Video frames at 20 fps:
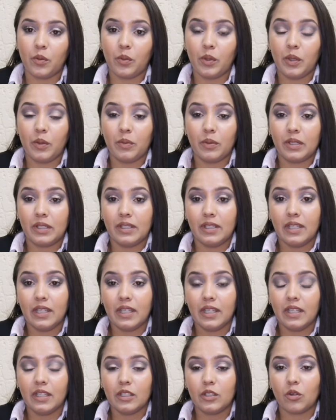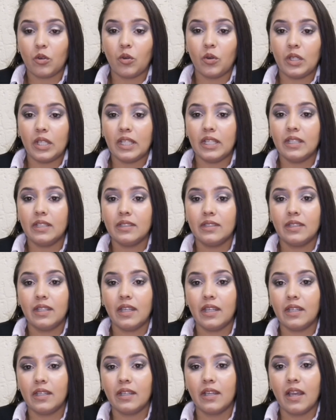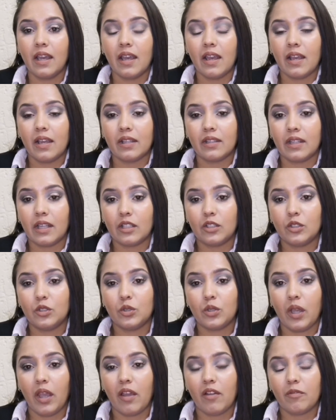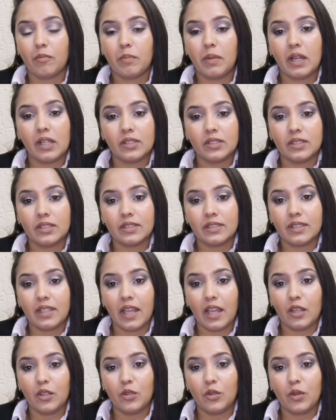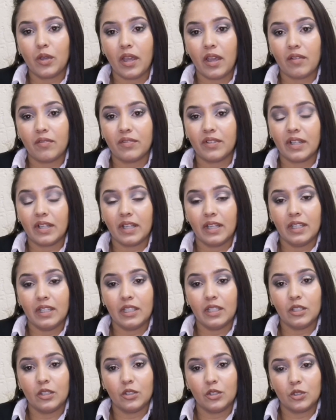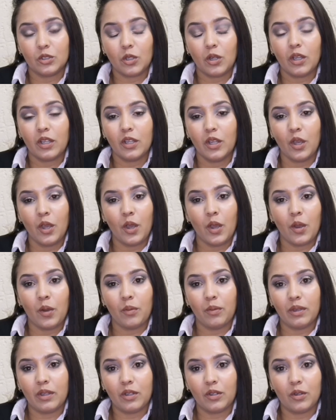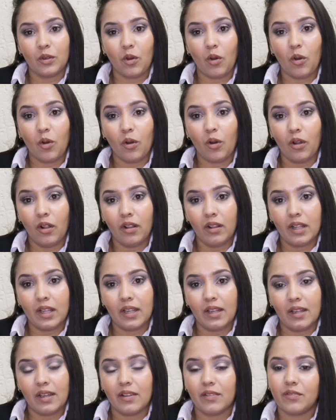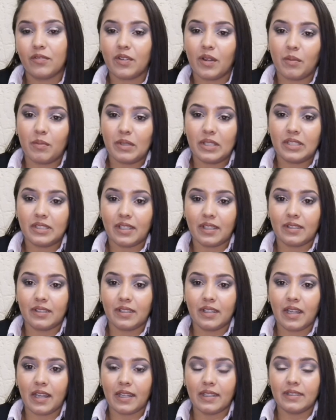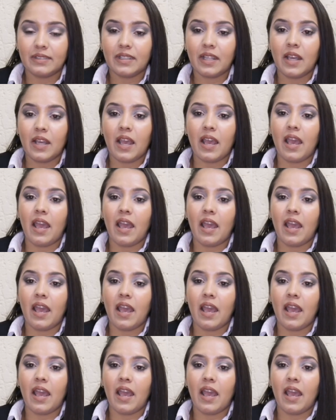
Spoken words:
we would need, or anything that you have purchased and you have really enjoyed. We could all learn from each other, guys.